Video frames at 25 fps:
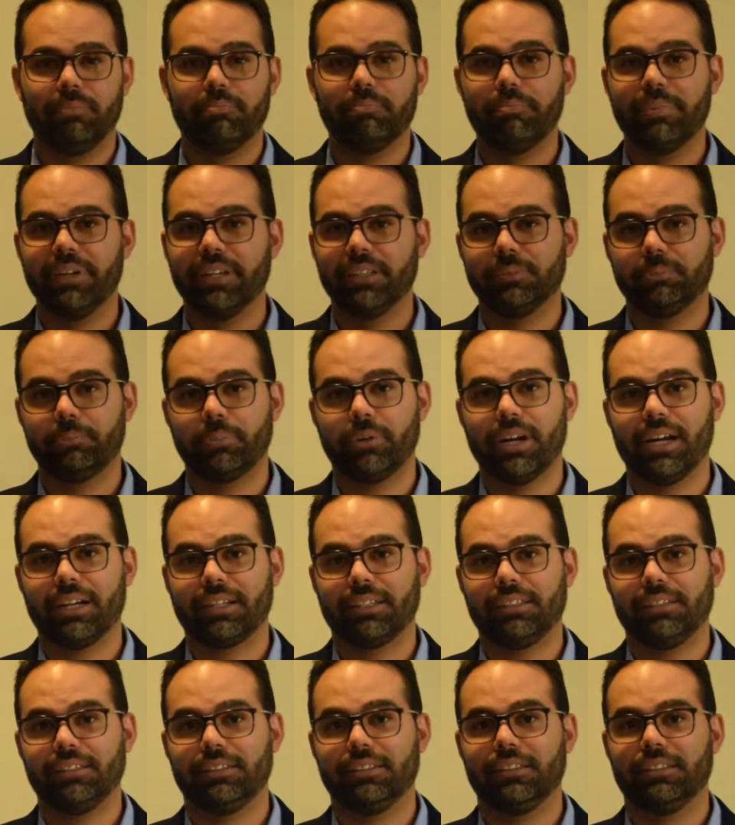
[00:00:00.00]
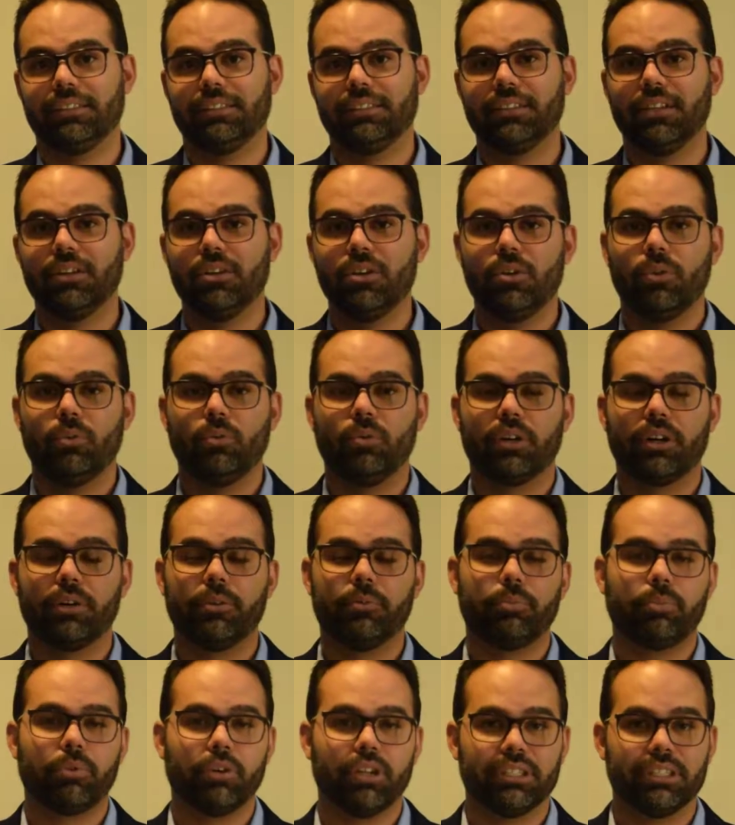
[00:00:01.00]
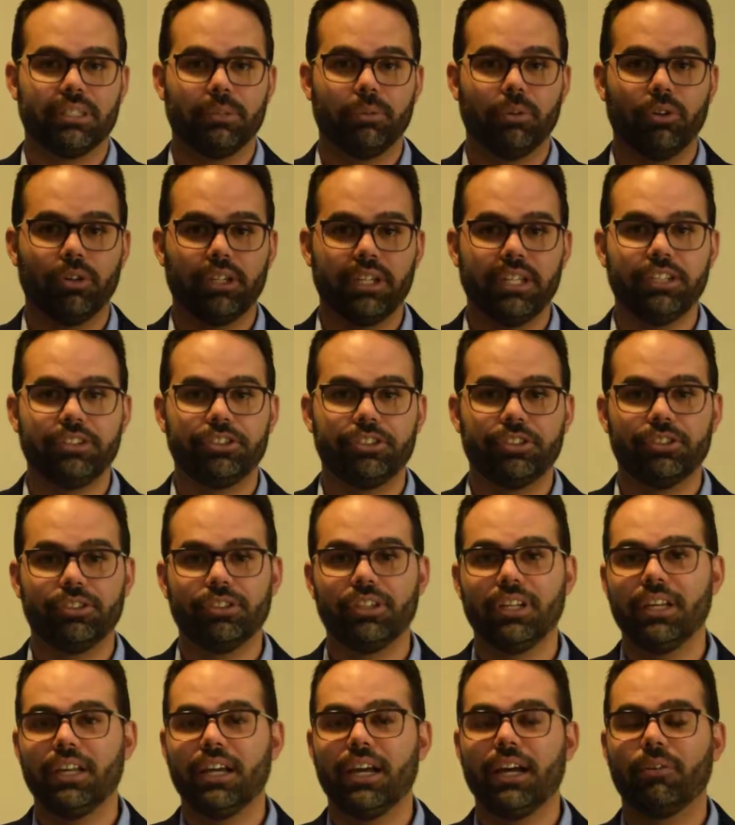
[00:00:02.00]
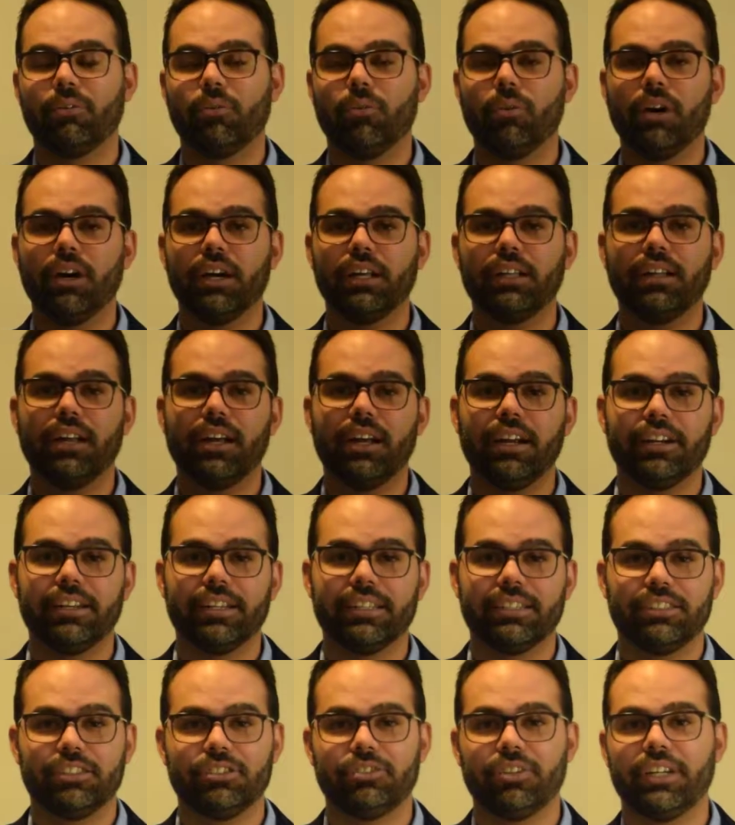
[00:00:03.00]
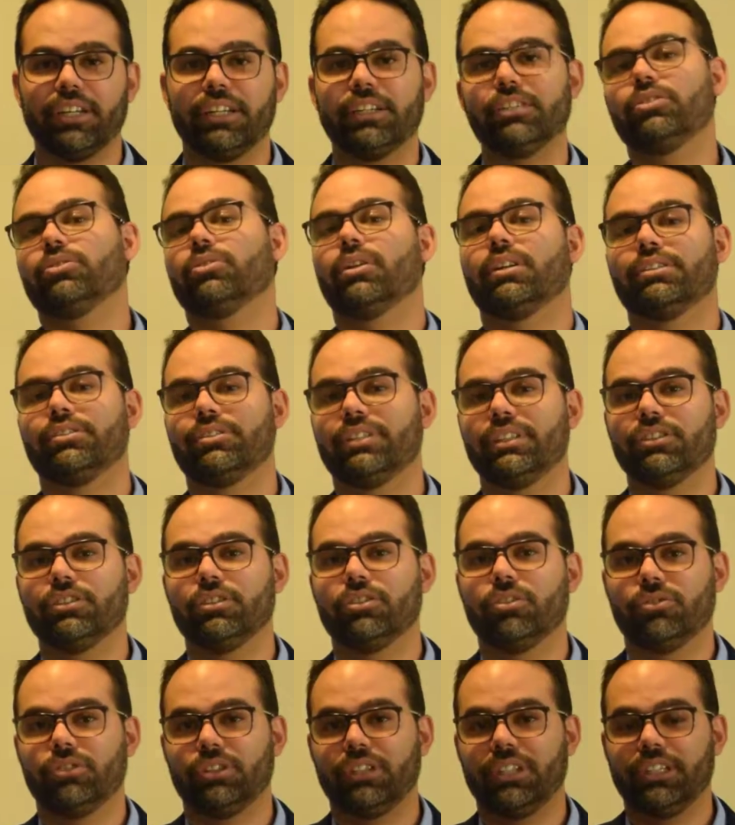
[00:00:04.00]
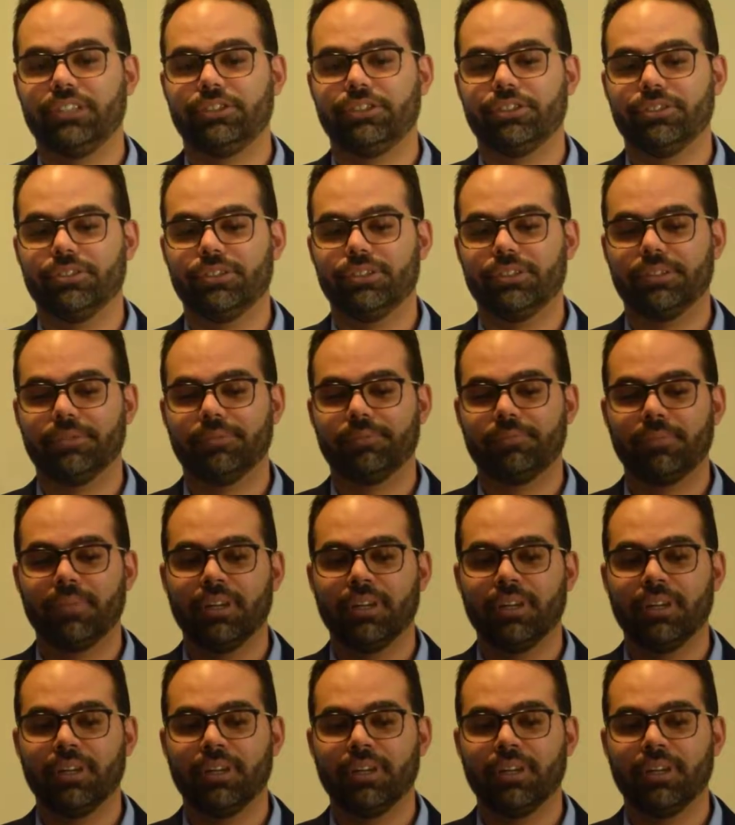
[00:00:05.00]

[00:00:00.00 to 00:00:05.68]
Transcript: best practices? What are possible issues? And what are strategies to address those issues?